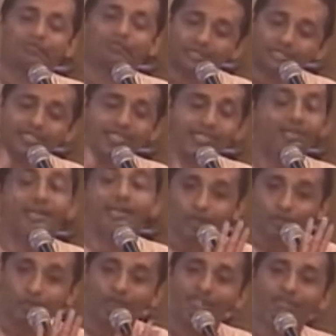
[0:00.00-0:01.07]
but still,
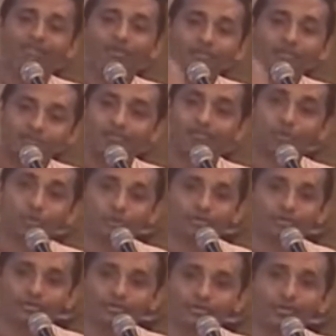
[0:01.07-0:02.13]
don't give up this movement.
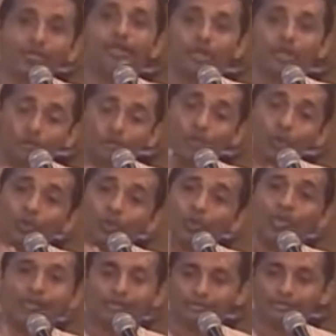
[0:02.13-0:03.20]
You
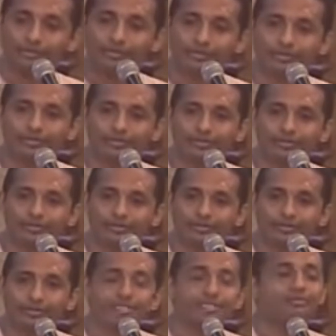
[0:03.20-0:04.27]
will.
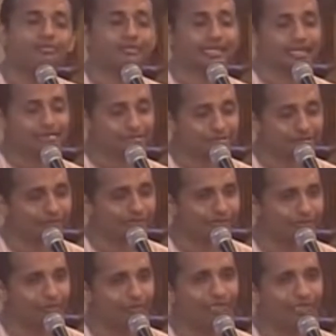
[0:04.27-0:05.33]
Sometimes when
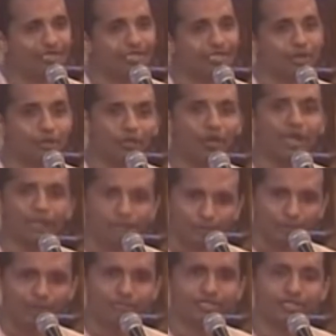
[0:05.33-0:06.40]
devotees would
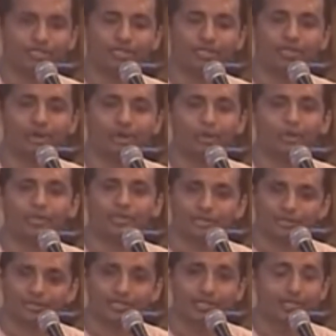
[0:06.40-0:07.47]
approach Srila Prabhupada
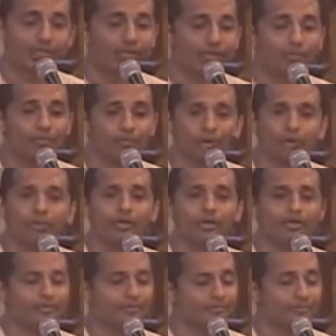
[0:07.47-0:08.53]
and say, Prabhupada,